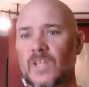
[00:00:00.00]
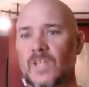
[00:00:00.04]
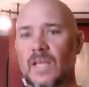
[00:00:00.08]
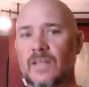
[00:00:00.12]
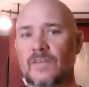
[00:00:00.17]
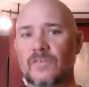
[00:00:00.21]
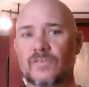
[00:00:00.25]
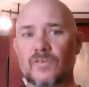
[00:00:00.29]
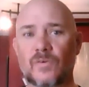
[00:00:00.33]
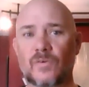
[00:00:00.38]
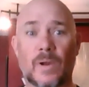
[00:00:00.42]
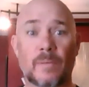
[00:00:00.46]

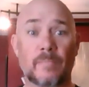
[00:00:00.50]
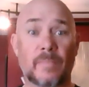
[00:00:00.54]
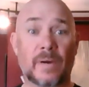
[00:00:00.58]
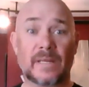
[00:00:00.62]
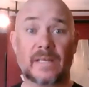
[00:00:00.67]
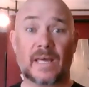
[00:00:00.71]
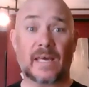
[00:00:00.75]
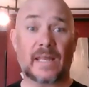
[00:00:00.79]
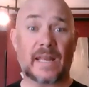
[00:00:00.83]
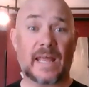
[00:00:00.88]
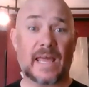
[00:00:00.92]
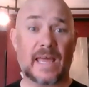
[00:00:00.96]
And so I might
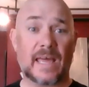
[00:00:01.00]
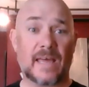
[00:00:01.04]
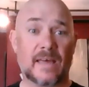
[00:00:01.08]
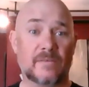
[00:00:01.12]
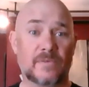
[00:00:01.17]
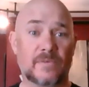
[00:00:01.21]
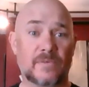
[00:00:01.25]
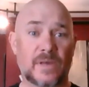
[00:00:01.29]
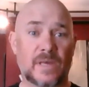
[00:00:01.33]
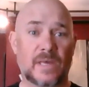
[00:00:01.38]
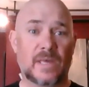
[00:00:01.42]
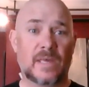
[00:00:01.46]
not
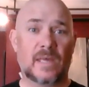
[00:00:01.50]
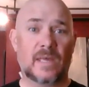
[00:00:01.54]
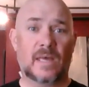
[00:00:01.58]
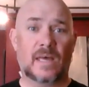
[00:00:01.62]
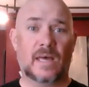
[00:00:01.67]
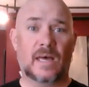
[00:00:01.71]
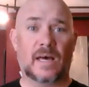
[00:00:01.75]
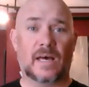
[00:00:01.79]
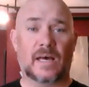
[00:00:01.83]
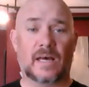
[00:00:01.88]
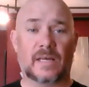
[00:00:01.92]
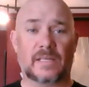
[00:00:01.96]
have,
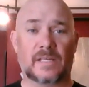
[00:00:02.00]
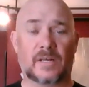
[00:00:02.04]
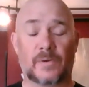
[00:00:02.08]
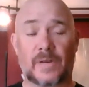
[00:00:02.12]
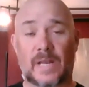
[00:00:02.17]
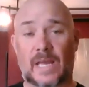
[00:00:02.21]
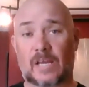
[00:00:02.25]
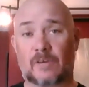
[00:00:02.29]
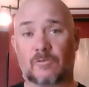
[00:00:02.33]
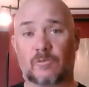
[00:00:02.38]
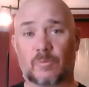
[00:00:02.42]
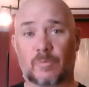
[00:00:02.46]
an
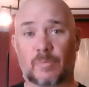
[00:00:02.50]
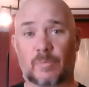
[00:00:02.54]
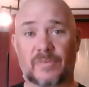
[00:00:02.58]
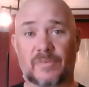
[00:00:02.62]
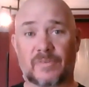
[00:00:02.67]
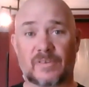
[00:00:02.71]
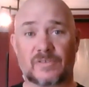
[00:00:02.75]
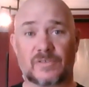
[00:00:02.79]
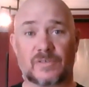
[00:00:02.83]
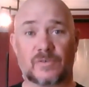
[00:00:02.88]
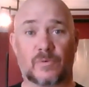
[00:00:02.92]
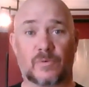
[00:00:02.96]
equitable
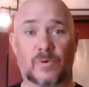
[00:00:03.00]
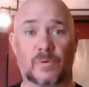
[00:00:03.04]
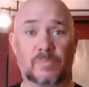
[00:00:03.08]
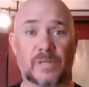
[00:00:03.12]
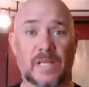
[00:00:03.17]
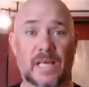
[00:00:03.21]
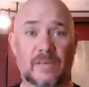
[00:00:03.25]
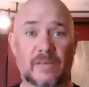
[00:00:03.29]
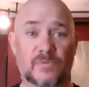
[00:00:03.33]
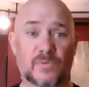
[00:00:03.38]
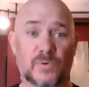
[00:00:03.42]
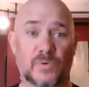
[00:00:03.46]
position to
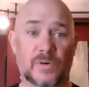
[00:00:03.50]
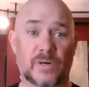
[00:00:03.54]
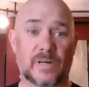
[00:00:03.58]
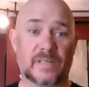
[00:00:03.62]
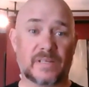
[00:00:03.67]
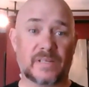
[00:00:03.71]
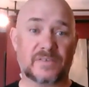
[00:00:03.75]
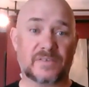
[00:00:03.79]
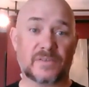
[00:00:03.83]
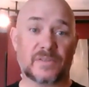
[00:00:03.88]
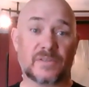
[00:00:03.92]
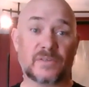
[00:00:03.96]
apply for
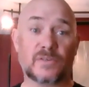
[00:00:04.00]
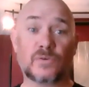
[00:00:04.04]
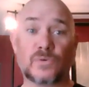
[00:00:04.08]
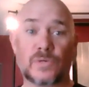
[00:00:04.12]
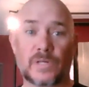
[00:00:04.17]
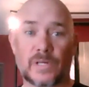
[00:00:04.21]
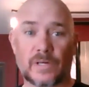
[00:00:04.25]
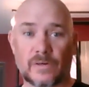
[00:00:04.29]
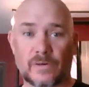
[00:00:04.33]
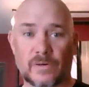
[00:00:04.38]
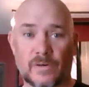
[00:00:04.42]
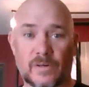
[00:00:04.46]
until the new
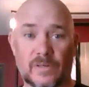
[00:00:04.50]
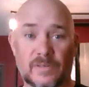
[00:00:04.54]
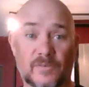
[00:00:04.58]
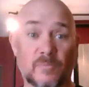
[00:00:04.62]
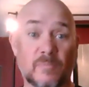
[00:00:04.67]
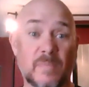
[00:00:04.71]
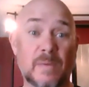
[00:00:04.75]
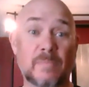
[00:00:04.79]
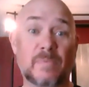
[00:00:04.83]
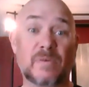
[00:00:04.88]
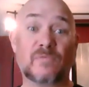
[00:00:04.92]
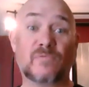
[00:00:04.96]
year, until
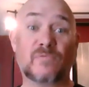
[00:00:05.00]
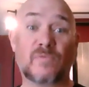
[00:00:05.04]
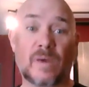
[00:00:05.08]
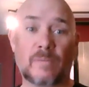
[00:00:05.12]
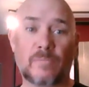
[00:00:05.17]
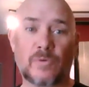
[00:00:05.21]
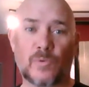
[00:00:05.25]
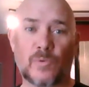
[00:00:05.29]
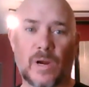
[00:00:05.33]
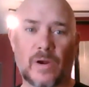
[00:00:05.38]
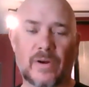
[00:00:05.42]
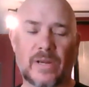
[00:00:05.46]
maybe
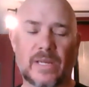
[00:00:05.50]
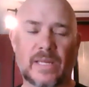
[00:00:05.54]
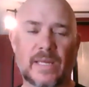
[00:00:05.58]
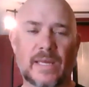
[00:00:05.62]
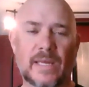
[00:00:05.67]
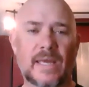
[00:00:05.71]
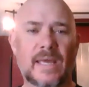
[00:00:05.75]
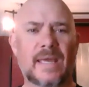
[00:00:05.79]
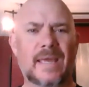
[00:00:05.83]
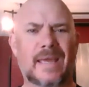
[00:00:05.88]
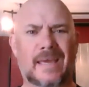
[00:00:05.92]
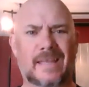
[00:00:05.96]
February.
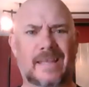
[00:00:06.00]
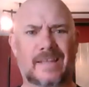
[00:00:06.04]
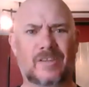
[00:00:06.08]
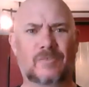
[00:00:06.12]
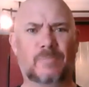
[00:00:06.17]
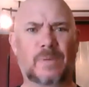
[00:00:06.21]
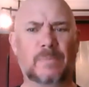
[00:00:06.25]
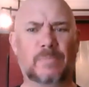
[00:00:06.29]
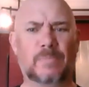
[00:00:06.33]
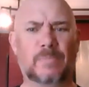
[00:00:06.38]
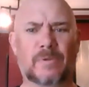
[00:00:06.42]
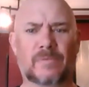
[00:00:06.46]
And these
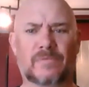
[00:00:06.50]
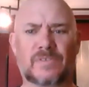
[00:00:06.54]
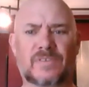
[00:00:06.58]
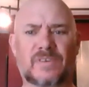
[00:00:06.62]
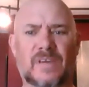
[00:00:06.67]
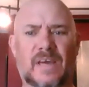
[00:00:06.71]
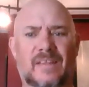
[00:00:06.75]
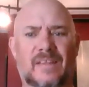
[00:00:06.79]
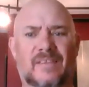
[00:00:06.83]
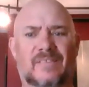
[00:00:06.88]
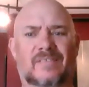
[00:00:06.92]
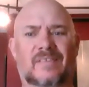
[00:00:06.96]
people have just
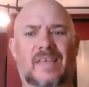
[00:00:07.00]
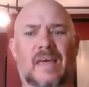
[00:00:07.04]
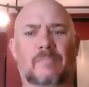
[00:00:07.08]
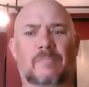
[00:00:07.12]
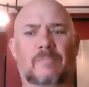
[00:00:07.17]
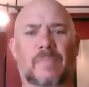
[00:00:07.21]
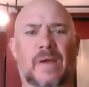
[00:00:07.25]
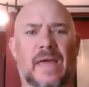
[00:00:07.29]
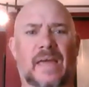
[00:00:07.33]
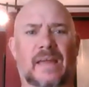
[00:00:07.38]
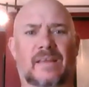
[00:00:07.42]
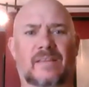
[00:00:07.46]
kind of sat
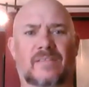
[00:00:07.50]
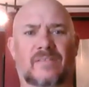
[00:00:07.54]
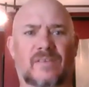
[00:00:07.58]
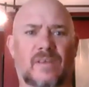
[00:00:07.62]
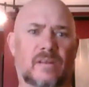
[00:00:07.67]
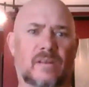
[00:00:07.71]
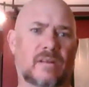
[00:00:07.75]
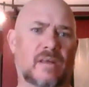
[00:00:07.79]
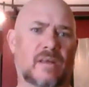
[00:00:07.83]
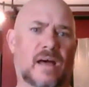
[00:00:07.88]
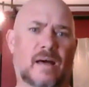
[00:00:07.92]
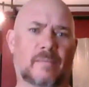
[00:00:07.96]
back and
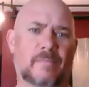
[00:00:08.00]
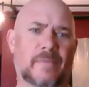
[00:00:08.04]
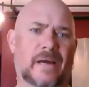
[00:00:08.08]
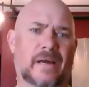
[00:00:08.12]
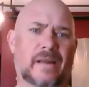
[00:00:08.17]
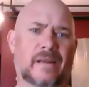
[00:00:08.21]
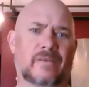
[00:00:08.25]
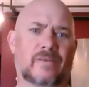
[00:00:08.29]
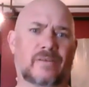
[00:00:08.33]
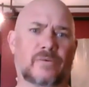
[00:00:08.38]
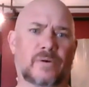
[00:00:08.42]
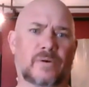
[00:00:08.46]
said, I'm not
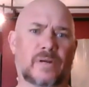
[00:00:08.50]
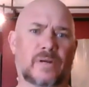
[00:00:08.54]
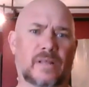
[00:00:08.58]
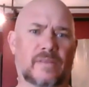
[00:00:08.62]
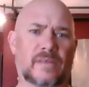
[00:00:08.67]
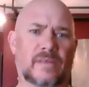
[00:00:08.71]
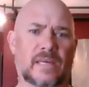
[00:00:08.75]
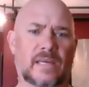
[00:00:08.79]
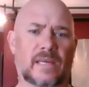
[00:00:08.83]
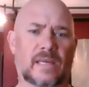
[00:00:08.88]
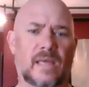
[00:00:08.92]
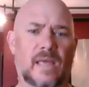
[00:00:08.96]
going to do
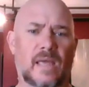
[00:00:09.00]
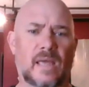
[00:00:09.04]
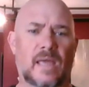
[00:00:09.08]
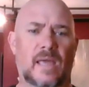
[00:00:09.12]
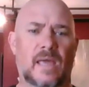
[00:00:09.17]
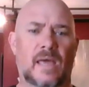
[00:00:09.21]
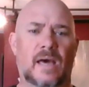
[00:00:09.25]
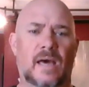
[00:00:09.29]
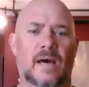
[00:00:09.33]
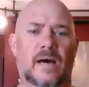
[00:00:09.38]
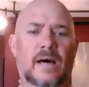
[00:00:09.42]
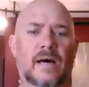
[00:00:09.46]
anything.
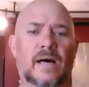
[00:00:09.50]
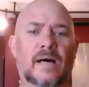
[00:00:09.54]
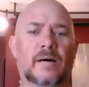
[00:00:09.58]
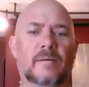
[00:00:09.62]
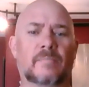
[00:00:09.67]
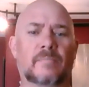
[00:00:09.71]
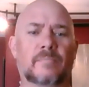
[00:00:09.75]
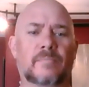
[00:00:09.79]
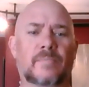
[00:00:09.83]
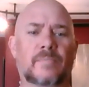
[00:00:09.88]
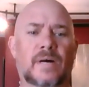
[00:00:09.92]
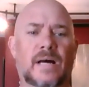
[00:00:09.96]

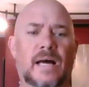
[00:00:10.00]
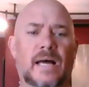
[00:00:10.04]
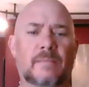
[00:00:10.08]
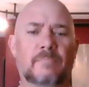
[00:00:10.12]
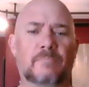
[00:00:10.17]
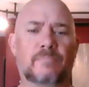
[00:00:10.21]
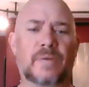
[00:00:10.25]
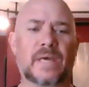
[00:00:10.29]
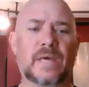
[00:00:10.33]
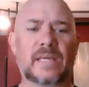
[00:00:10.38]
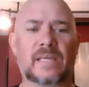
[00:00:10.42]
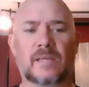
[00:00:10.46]
I
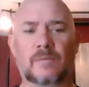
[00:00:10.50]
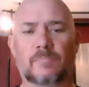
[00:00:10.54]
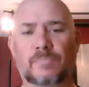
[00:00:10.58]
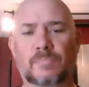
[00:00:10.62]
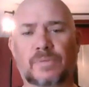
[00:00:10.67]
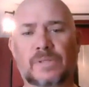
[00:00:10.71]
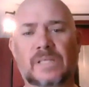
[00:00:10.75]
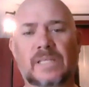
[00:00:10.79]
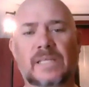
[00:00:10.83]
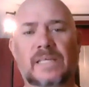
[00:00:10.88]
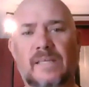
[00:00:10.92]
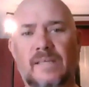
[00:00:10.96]
beg you,
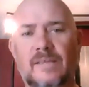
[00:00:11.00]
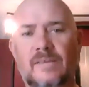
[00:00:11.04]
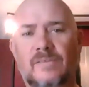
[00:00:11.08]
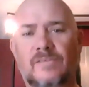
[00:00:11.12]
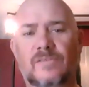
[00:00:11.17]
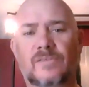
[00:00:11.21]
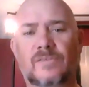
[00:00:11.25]
please